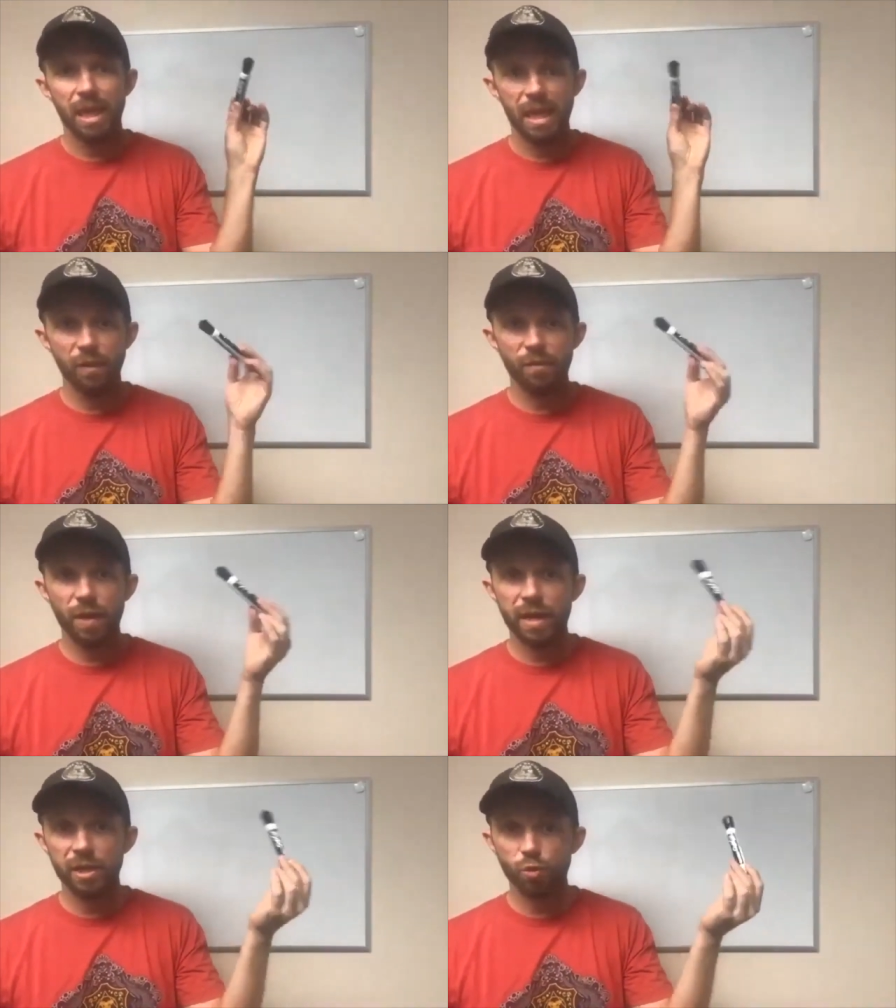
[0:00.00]
if
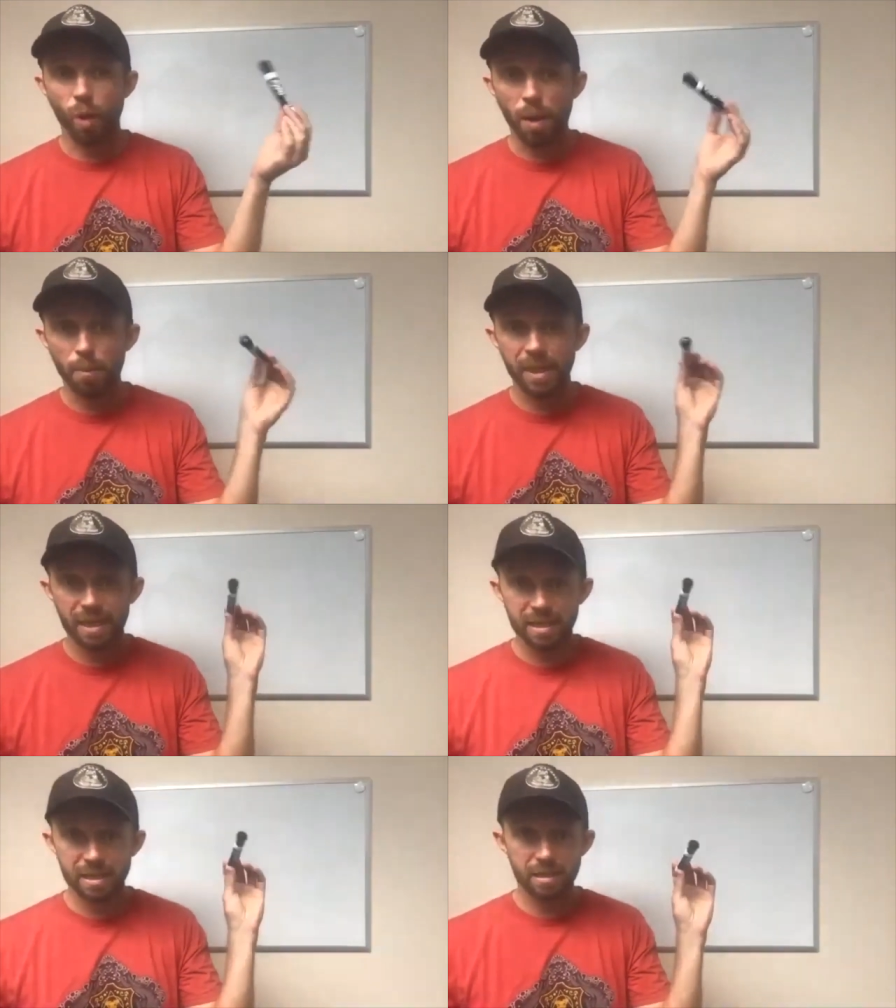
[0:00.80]
I drop
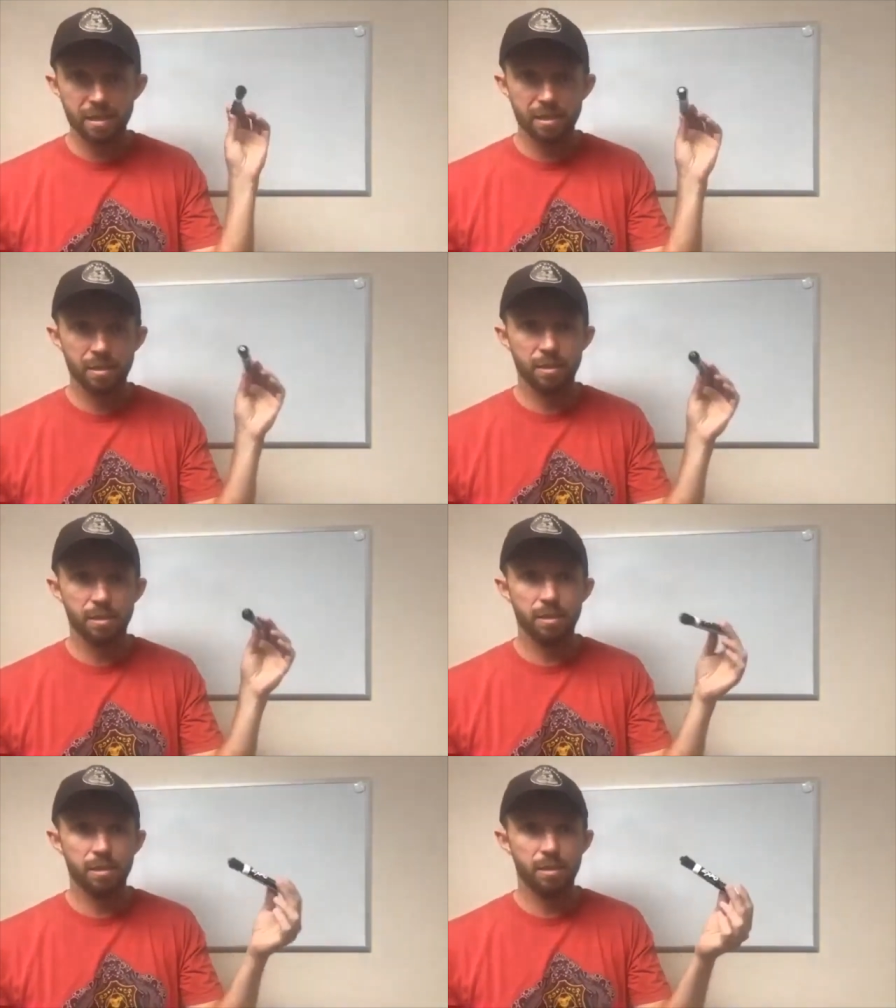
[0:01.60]
it,
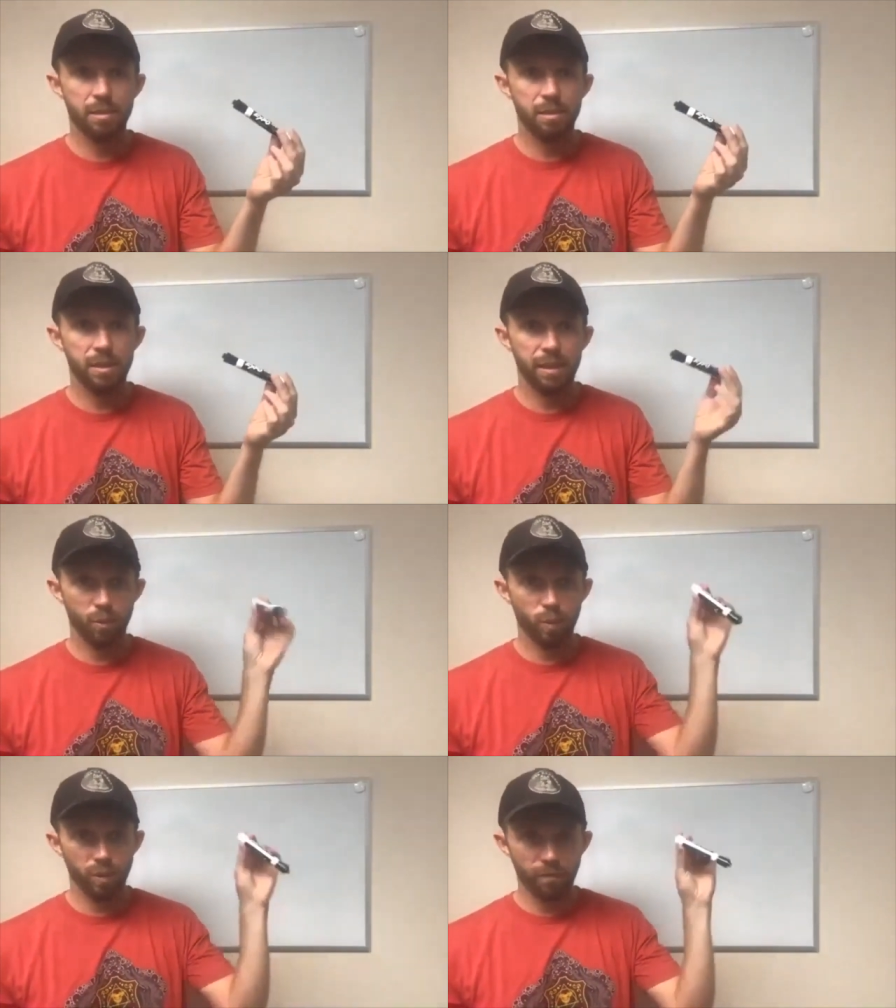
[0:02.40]
it will